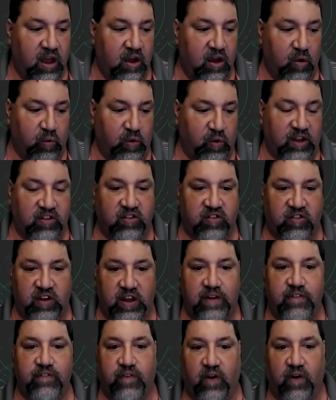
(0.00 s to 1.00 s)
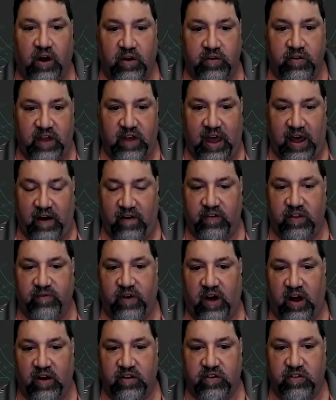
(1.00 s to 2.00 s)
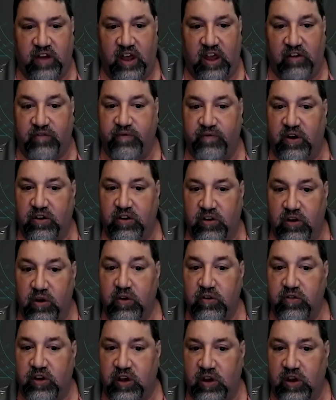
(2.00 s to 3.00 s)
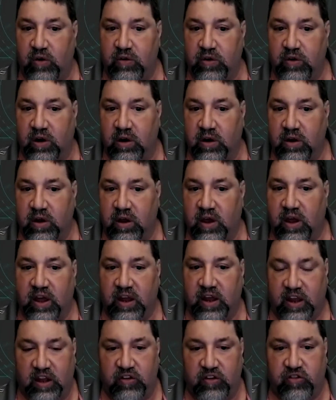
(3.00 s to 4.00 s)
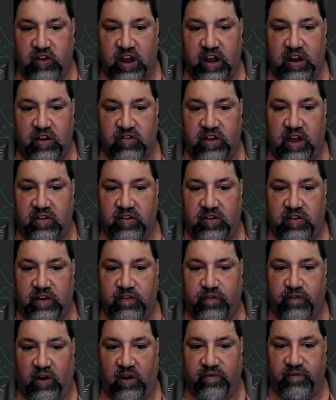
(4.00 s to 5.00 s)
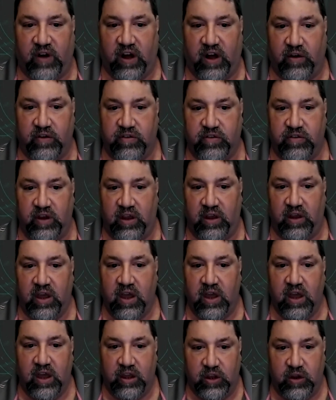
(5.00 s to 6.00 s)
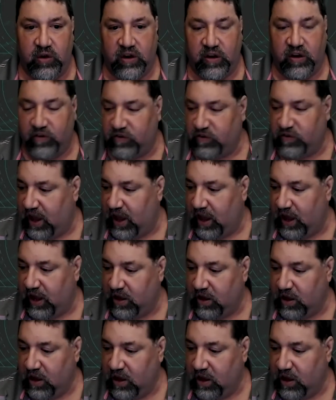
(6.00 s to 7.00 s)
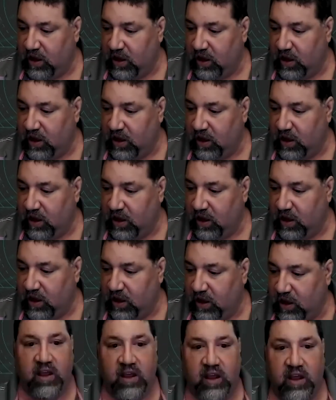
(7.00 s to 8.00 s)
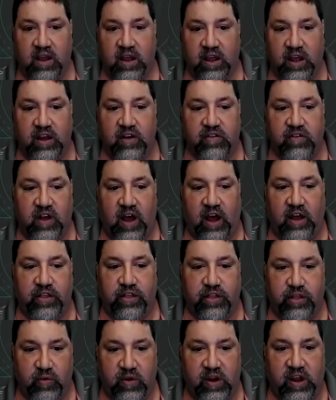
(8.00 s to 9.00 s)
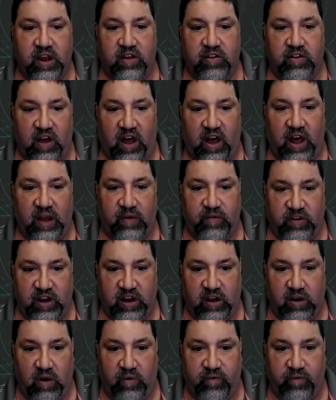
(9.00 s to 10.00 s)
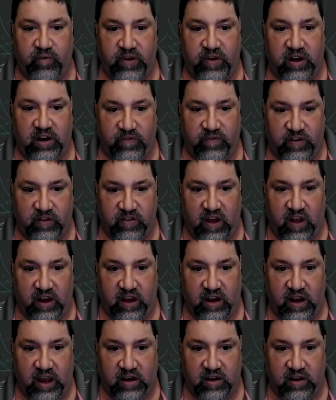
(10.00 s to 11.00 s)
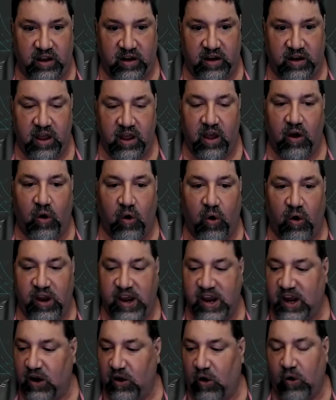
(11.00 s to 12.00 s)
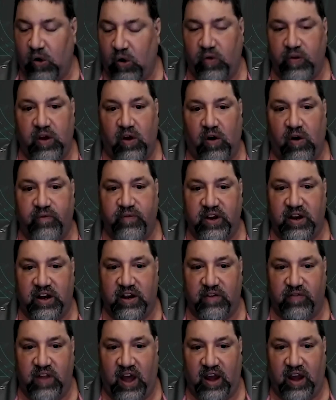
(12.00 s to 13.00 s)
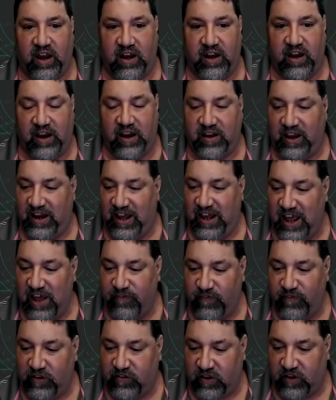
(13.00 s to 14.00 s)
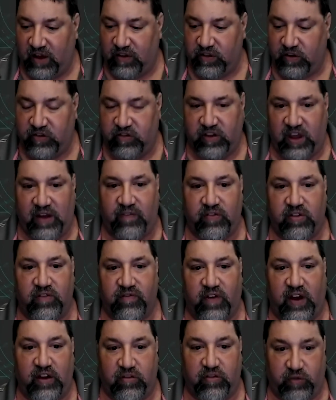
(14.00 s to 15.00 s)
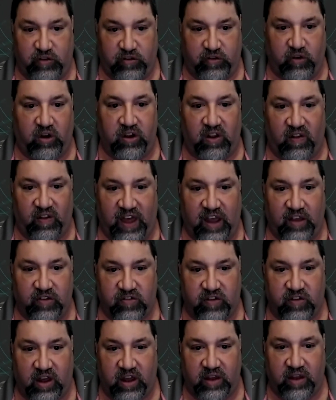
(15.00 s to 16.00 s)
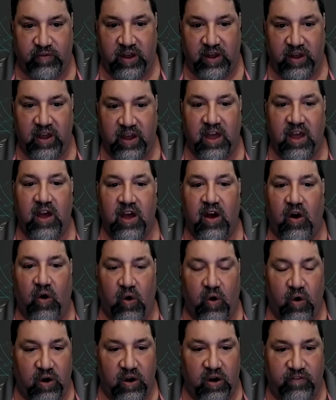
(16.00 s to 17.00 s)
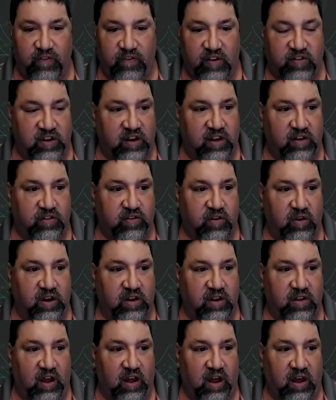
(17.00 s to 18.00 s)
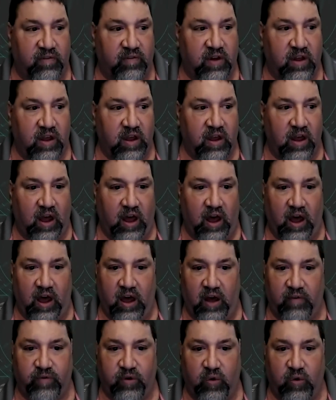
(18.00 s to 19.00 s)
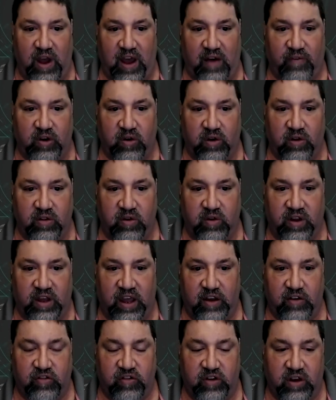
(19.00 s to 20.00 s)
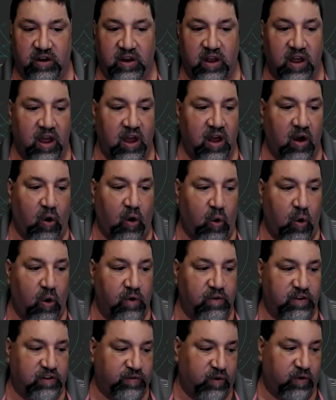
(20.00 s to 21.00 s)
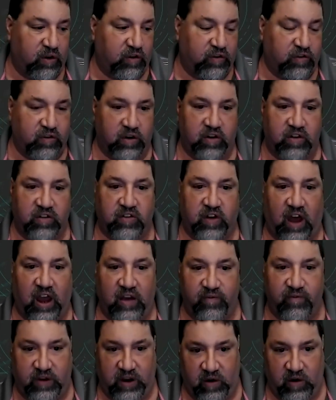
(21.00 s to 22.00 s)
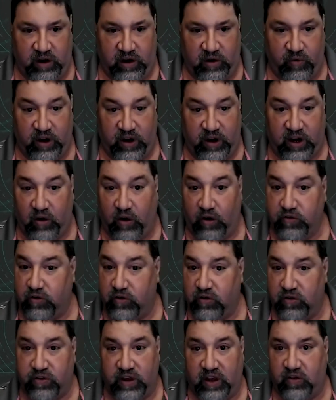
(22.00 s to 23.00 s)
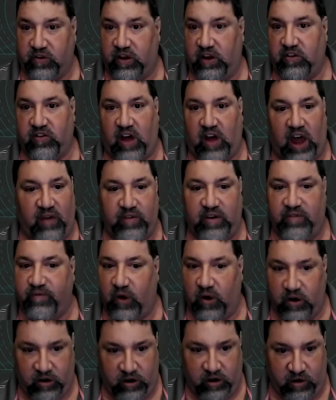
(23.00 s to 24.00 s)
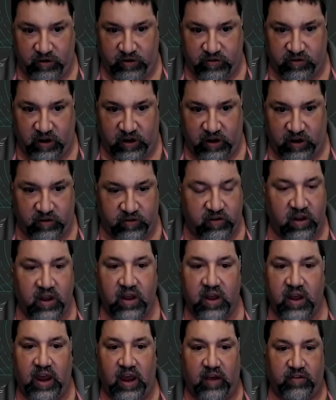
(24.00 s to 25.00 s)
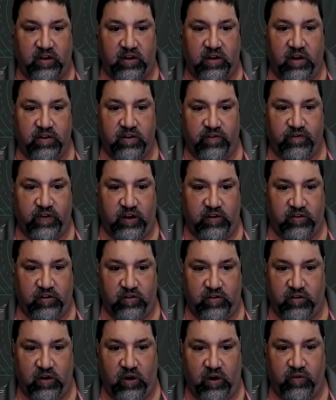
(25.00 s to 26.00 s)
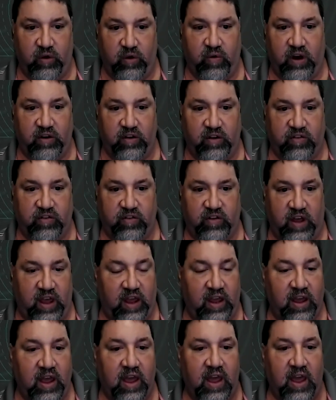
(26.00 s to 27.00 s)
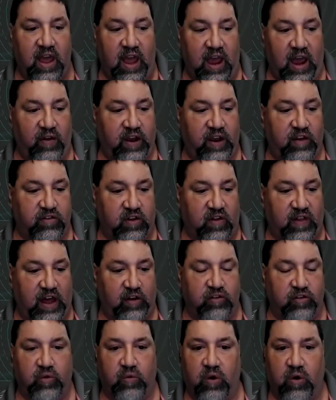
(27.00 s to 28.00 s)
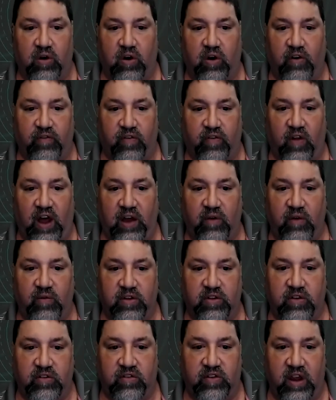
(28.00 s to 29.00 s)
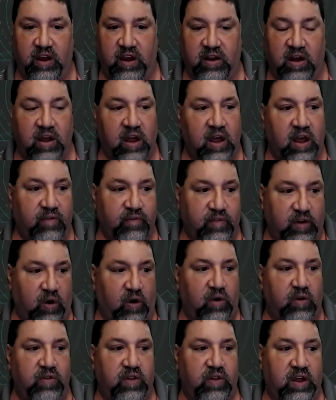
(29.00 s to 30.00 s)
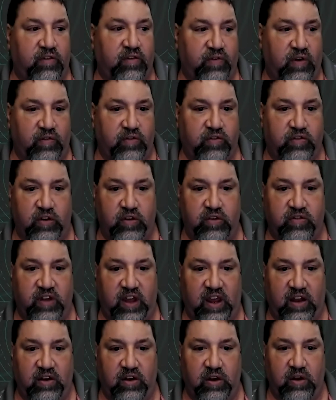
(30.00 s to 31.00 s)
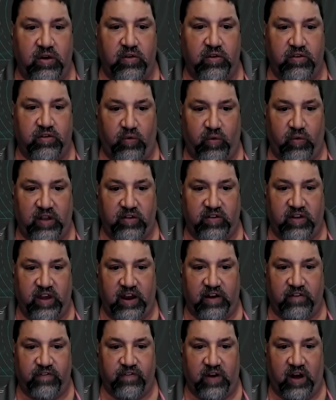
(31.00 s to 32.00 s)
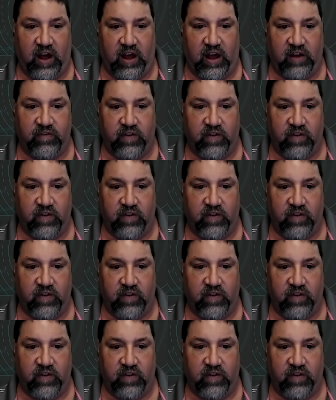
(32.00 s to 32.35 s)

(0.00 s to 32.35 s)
we default out of the box safe. But you as the owner can change that default policy. You can say, he's got 3 times he can open it if he's not connected. Or he can only open it if not connected, if it's on the same device we saw the last time, or if it's in a certain parameter or location, or if it's for a certain time period. We can also do things like time embargo and such as another feature. So if you want to say, Elliot's allowed to work offline with this data, but only from Tuesday at noon to Wednesday at 5,